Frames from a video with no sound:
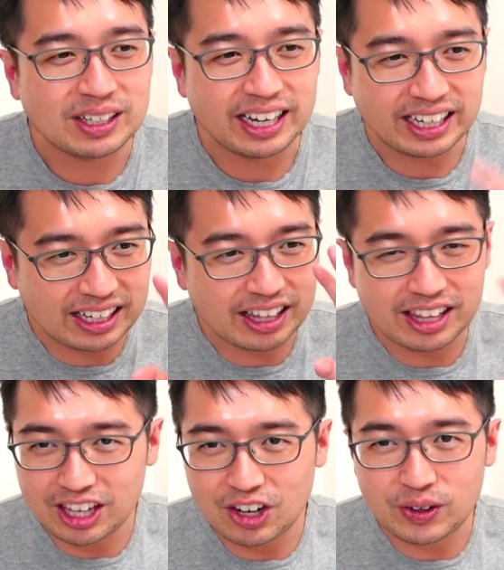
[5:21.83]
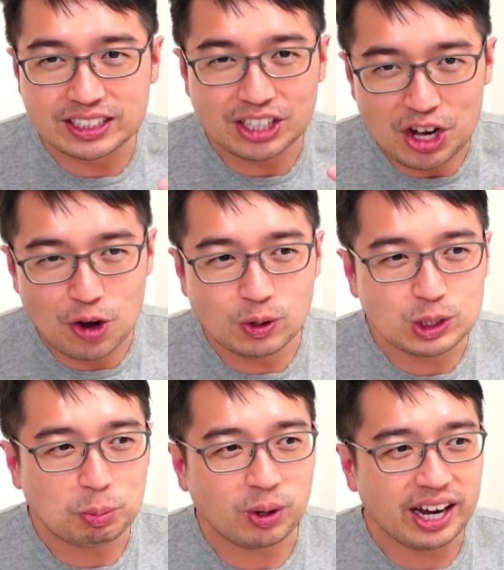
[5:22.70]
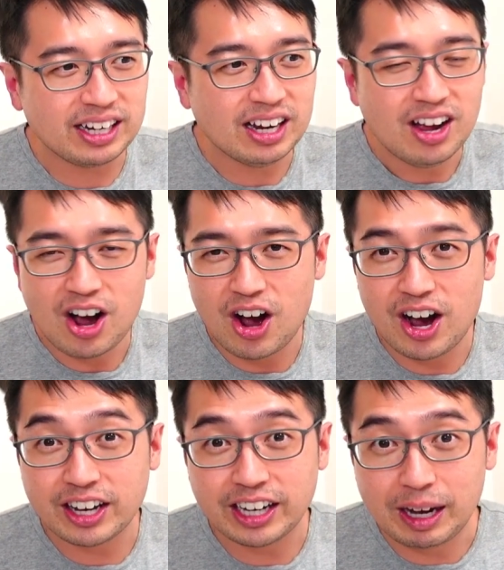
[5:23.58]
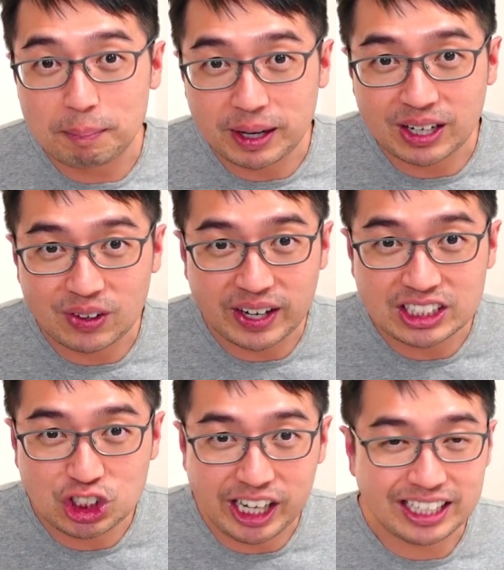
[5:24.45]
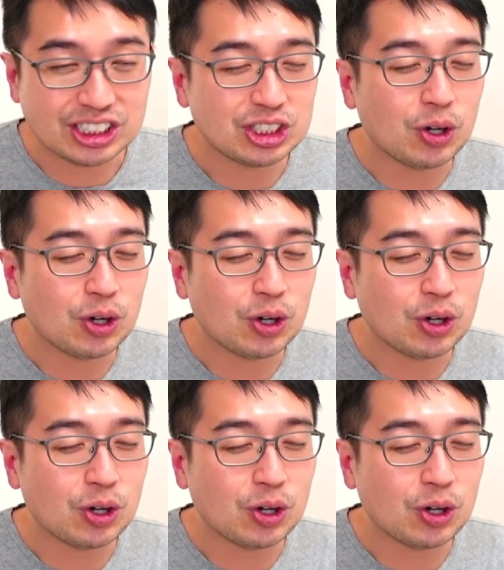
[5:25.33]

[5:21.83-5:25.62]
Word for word: Like, there is no spread on a bigger exchange.